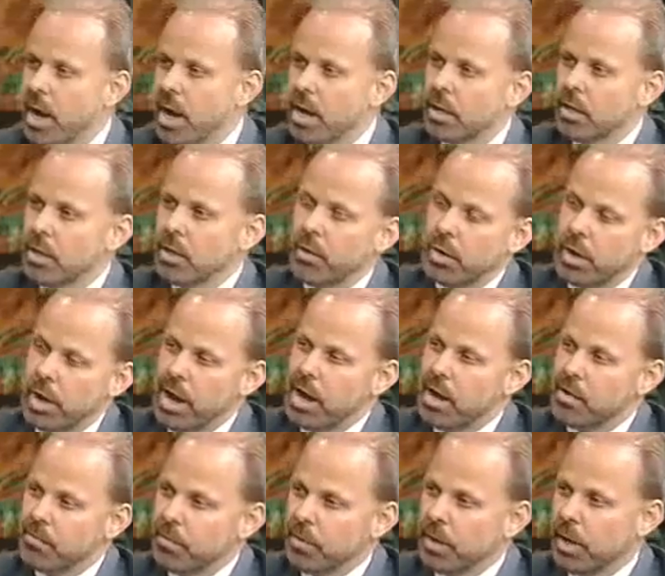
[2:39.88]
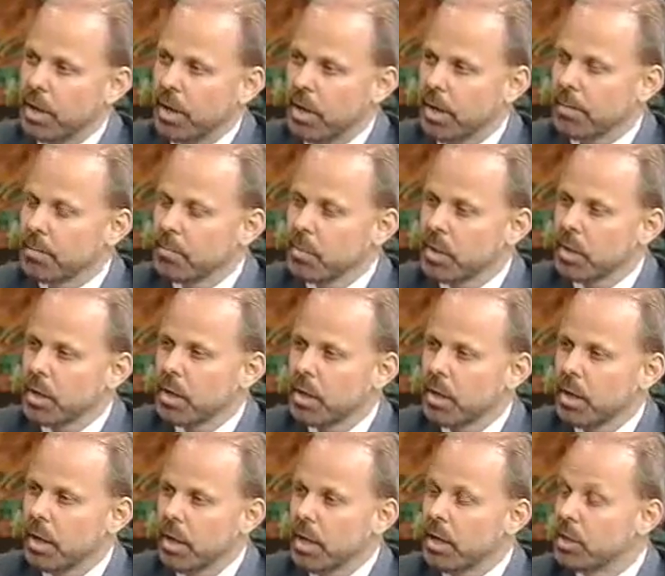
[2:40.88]
we had a
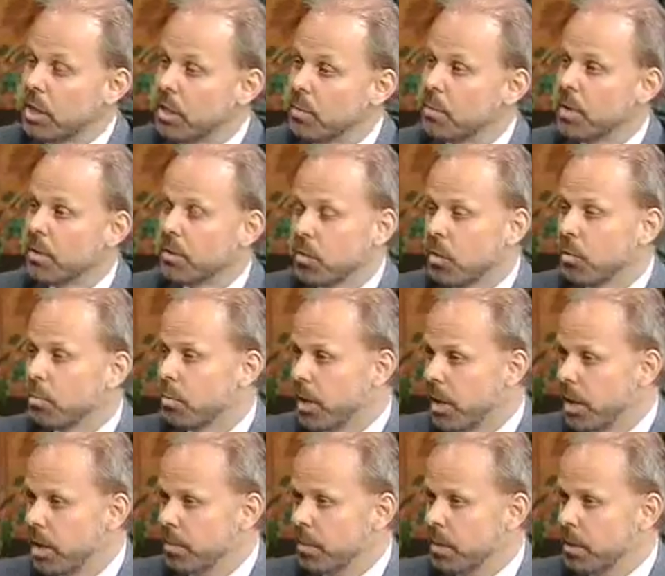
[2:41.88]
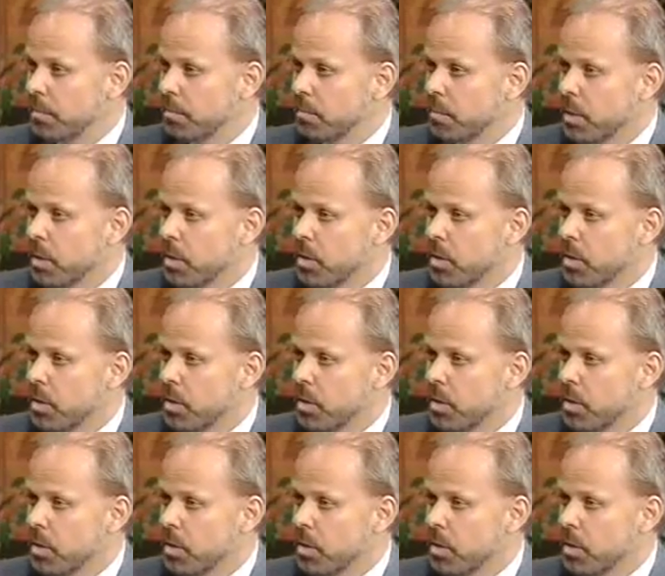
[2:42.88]
18-month-old baby